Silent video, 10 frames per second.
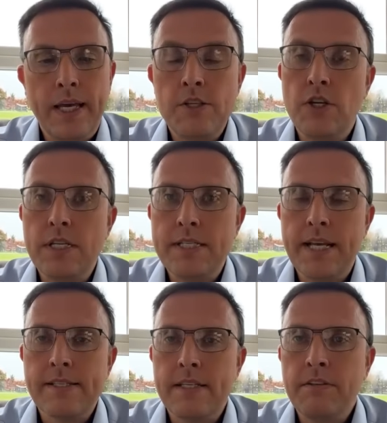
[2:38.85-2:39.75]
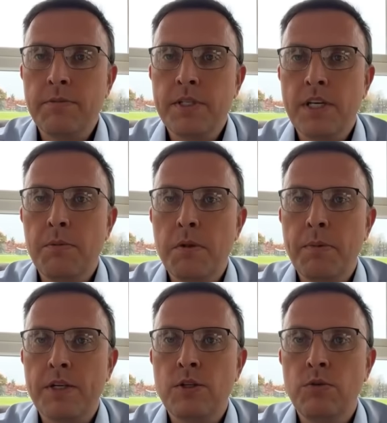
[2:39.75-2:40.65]
Ginny's Destiny from the time they
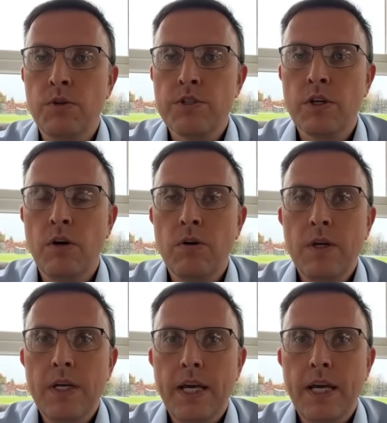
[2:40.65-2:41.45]
met 2 runs ago.